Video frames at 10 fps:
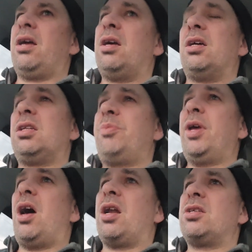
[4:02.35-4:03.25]
To
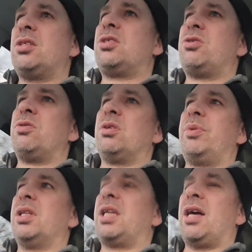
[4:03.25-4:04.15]
be honest, it should really
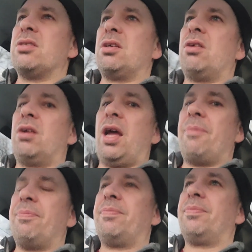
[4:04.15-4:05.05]
be a thousand dollar
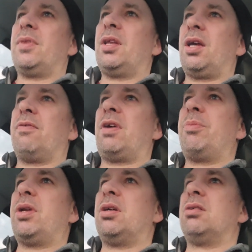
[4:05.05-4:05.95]
day. Like if
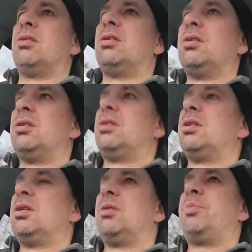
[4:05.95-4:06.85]
I'm in a
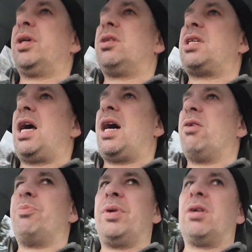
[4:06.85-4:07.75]
bigger
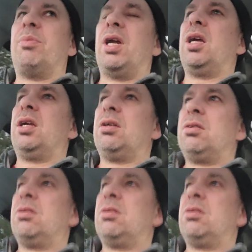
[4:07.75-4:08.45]
town, with bigger money,